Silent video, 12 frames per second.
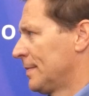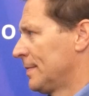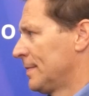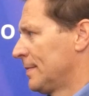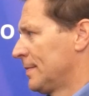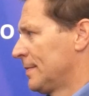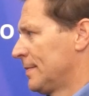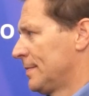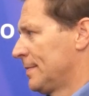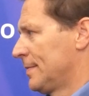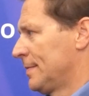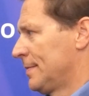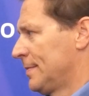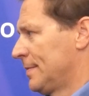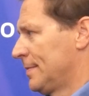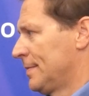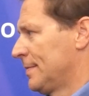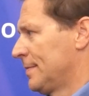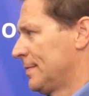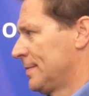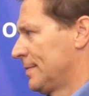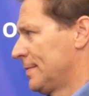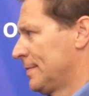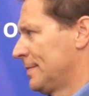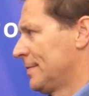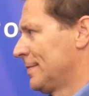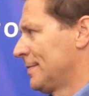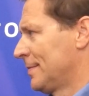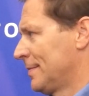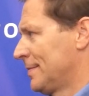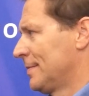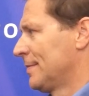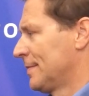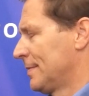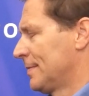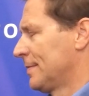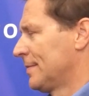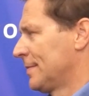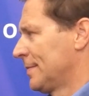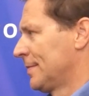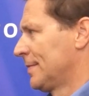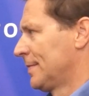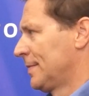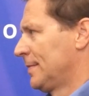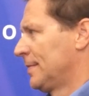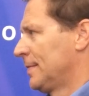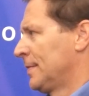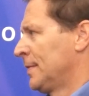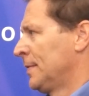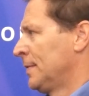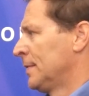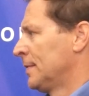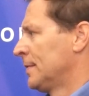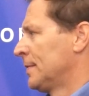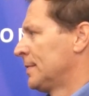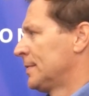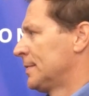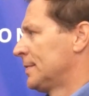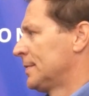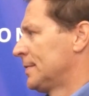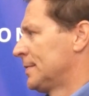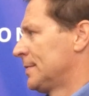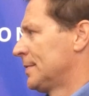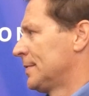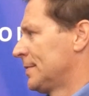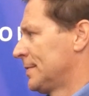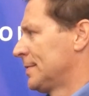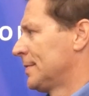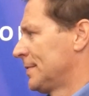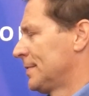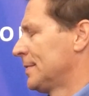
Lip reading: The person shown says nothing.